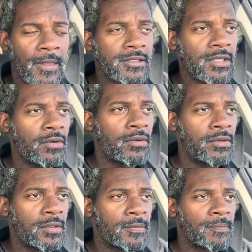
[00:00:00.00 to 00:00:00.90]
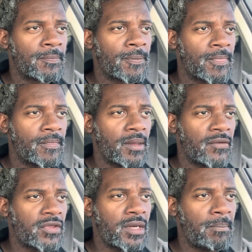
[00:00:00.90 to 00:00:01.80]
So,
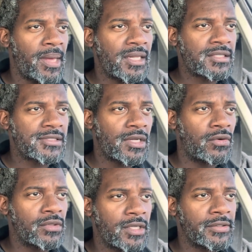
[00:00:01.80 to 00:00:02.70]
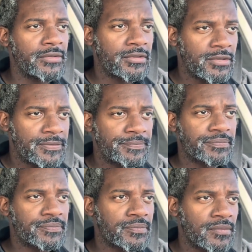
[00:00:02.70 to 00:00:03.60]
if the debates don't yield
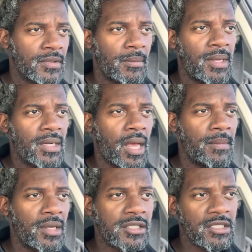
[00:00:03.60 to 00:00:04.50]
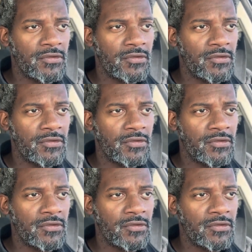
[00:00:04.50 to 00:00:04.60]
men coming into the